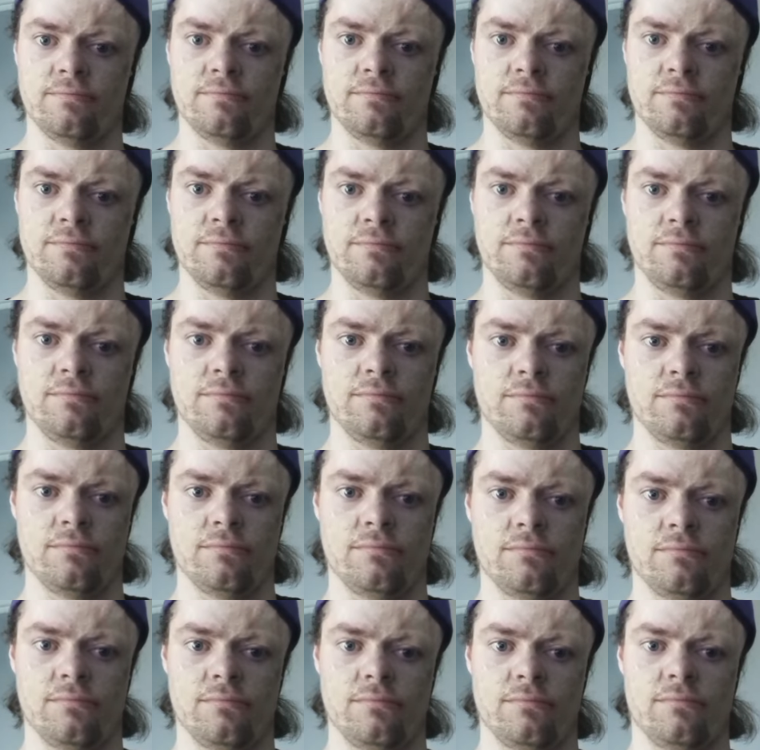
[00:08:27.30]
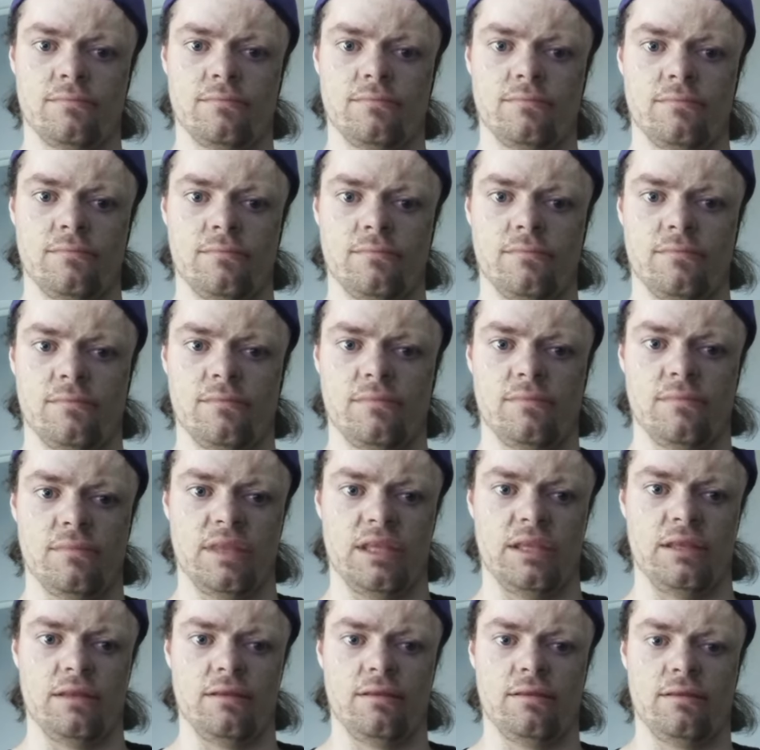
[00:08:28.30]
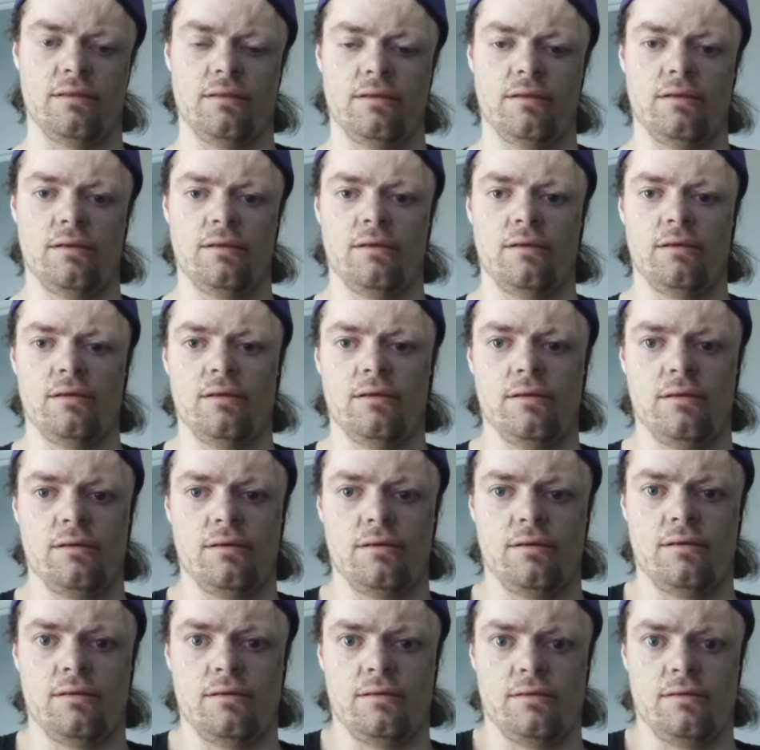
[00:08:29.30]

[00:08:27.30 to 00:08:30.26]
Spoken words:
No one is speaking in this clip.